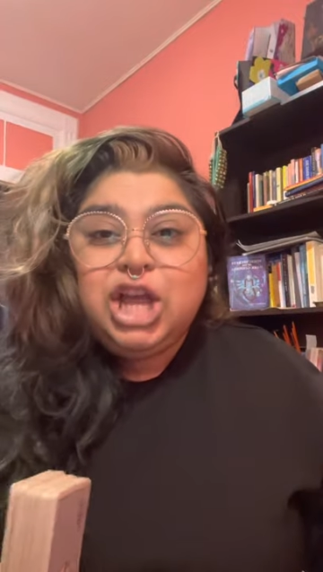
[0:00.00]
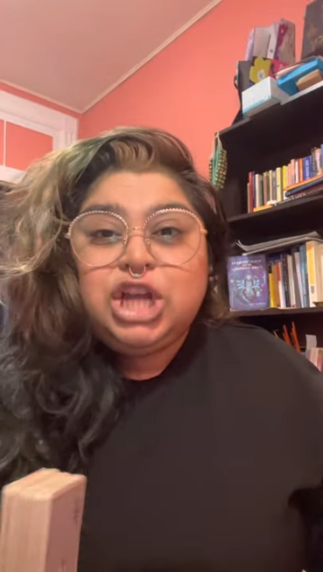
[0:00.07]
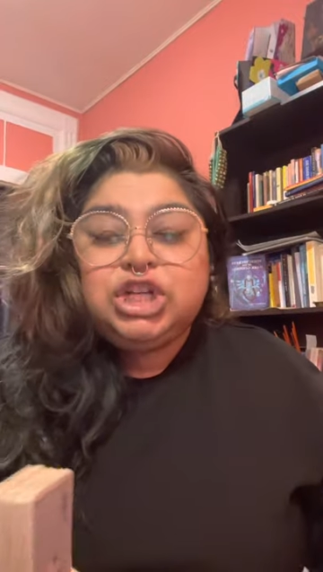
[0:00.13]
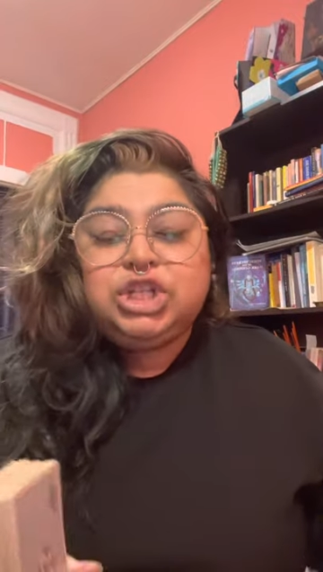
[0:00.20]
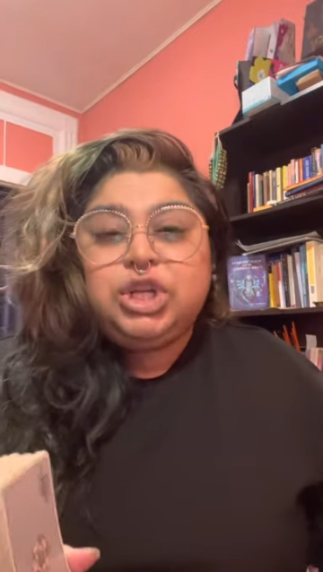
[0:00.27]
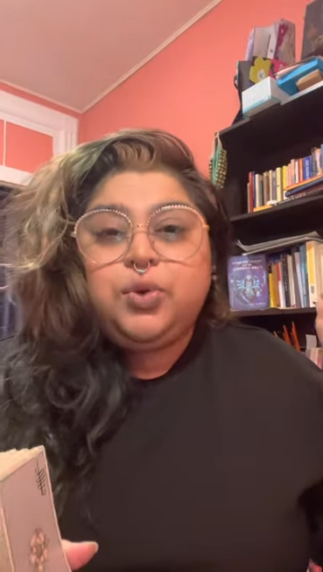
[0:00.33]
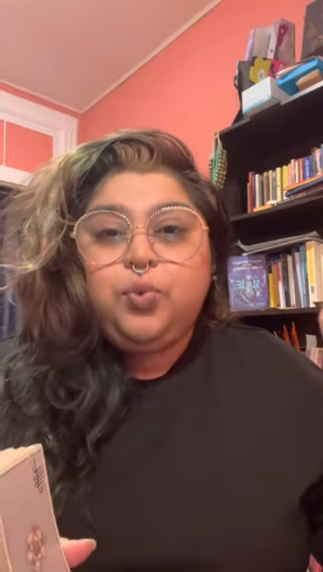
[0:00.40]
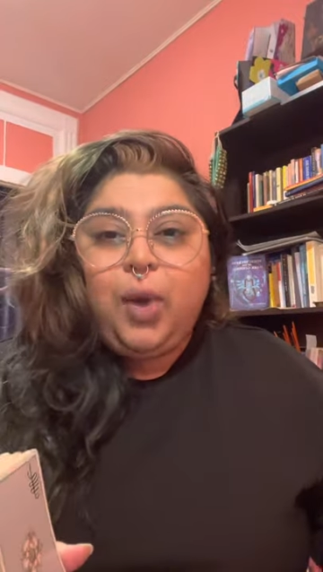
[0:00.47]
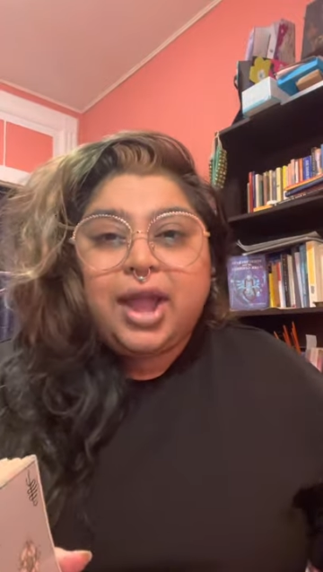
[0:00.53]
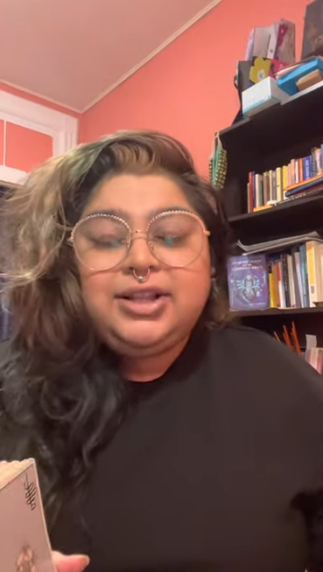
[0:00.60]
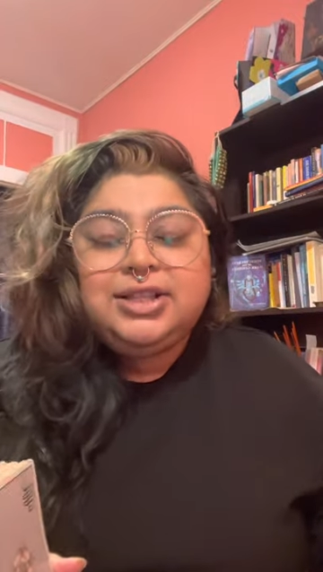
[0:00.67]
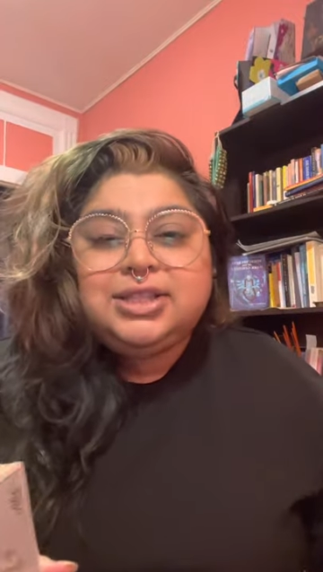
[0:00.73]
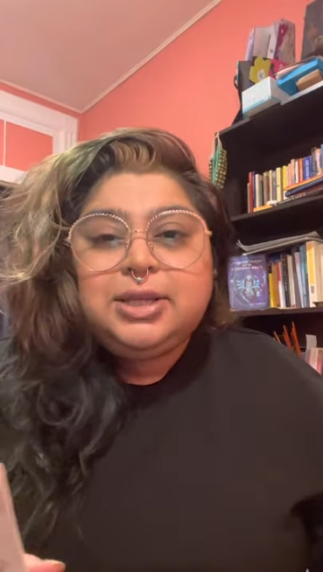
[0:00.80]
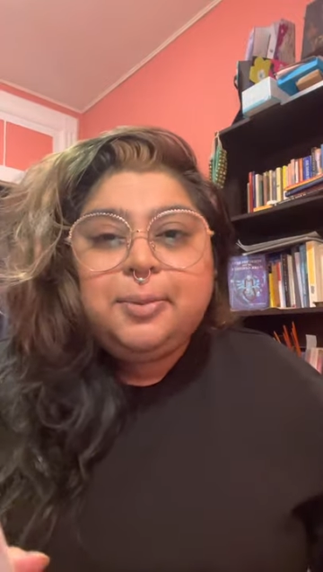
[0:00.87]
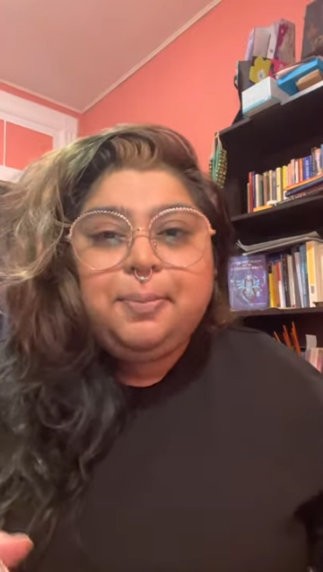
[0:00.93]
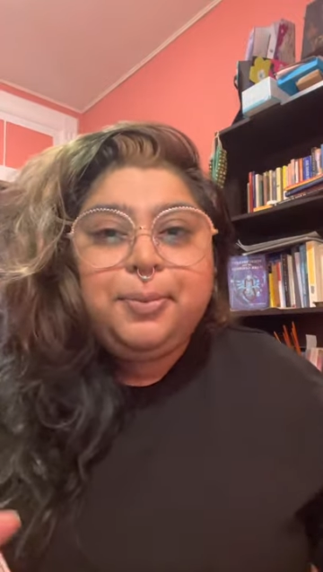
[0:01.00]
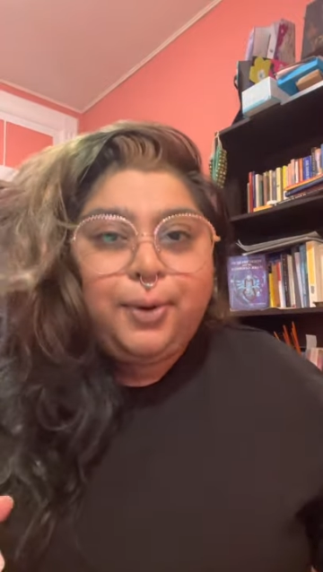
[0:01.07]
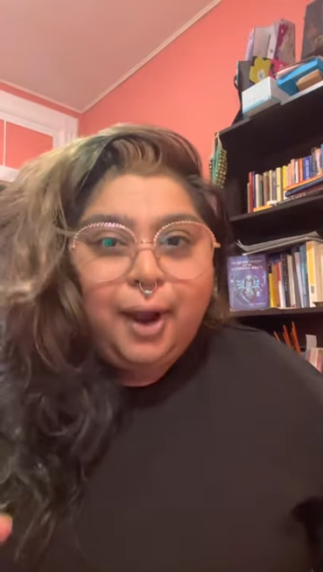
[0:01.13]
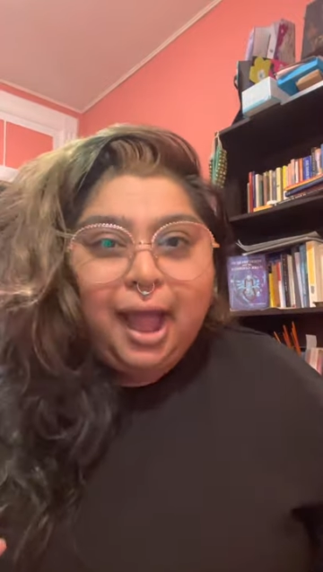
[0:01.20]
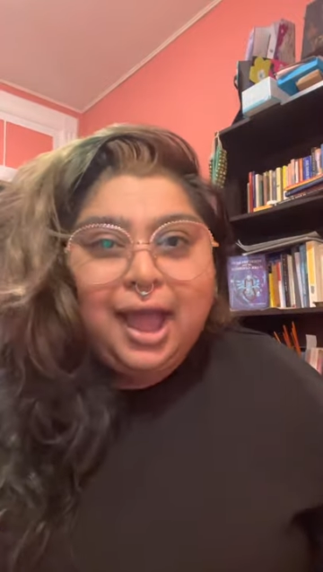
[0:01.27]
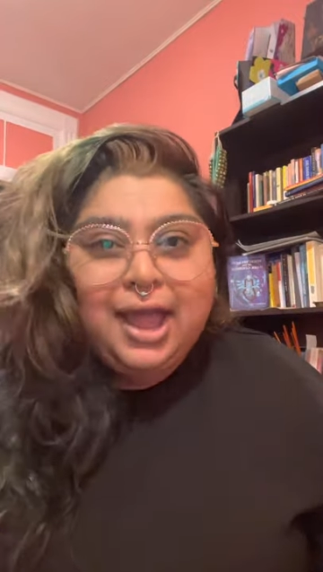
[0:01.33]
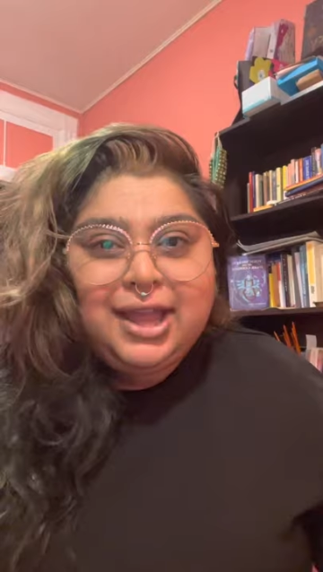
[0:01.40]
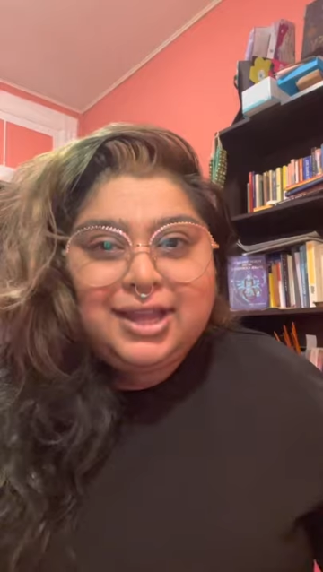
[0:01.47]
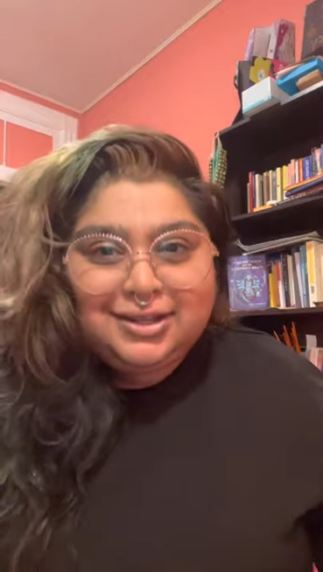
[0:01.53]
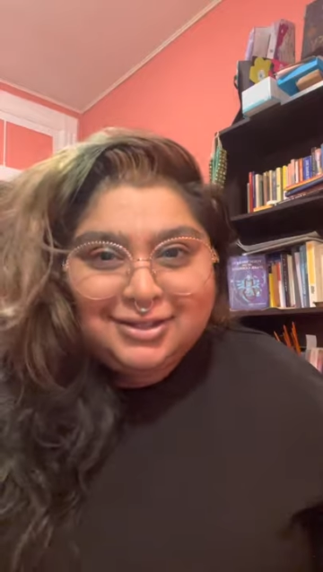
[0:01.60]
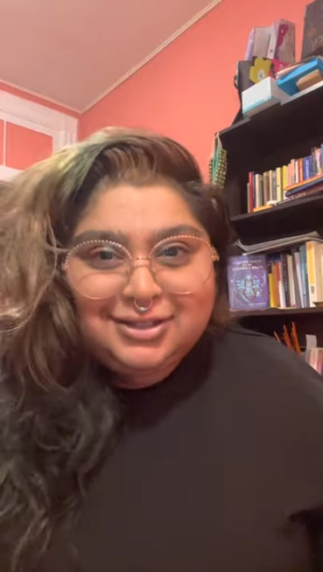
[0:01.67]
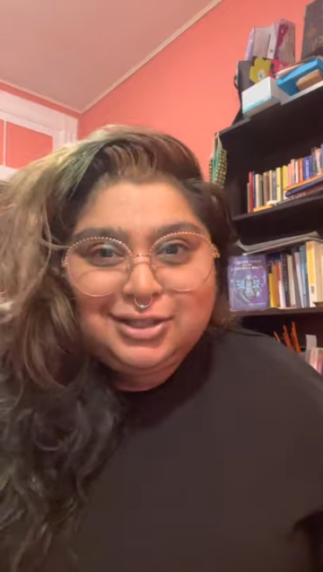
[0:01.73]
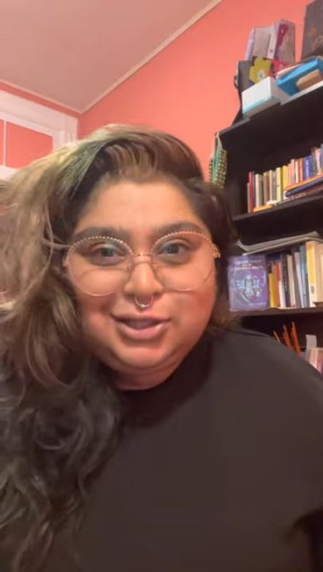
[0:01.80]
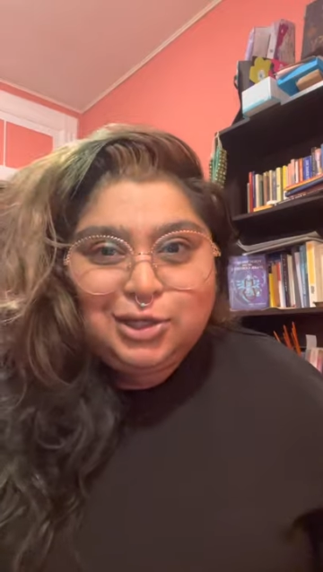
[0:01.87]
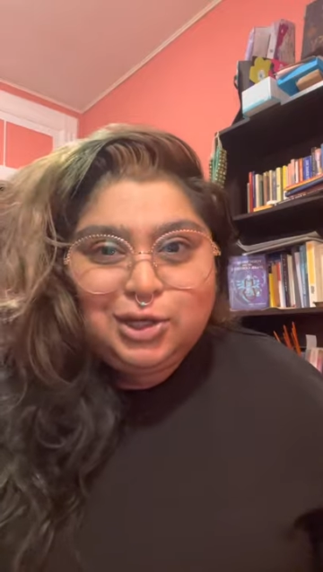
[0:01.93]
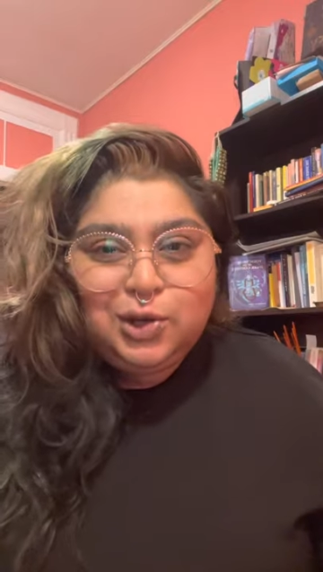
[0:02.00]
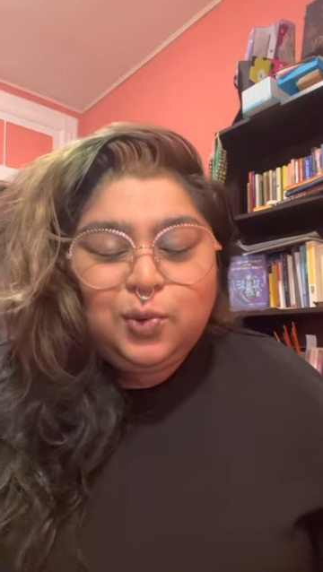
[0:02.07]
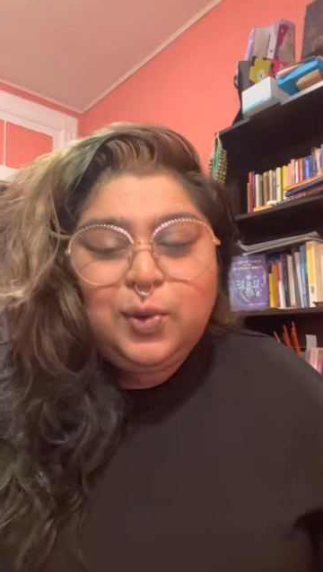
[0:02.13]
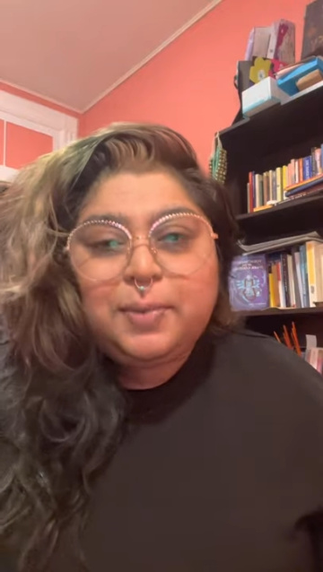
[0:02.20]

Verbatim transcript: She went to Pratt Institute